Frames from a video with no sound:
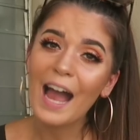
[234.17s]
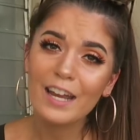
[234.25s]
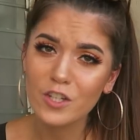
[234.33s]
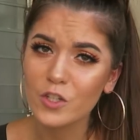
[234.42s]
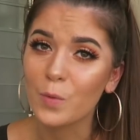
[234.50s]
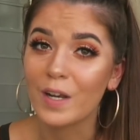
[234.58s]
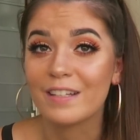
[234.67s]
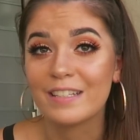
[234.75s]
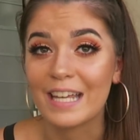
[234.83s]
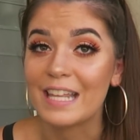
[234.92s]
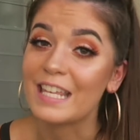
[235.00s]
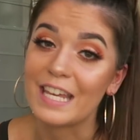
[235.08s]
I just want to
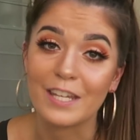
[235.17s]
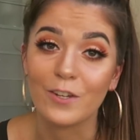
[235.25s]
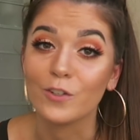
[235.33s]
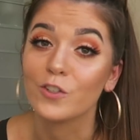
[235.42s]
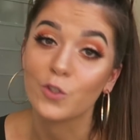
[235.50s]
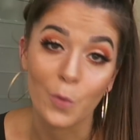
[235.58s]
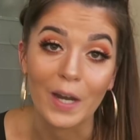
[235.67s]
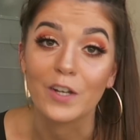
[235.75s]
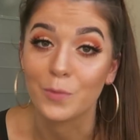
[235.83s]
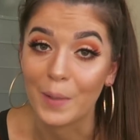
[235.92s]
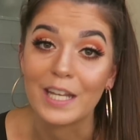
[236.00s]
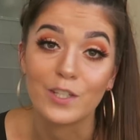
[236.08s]
say thank you to
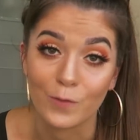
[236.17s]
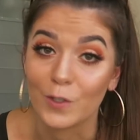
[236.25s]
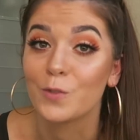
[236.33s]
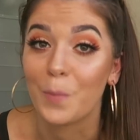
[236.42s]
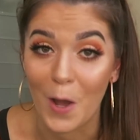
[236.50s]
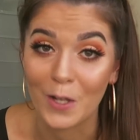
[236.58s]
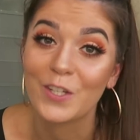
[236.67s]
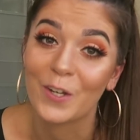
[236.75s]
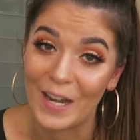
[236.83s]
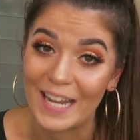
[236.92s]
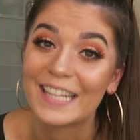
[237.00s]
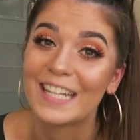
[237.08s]
Squarespace for
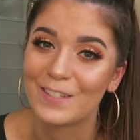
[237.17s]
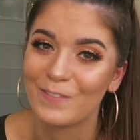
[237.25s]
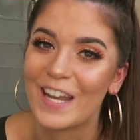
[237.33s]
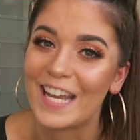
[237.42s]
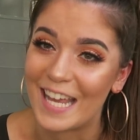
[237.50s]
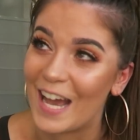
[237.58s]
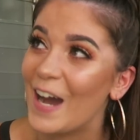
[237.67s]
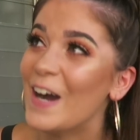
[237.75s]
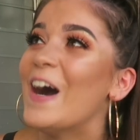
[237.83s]
sponsoring this video.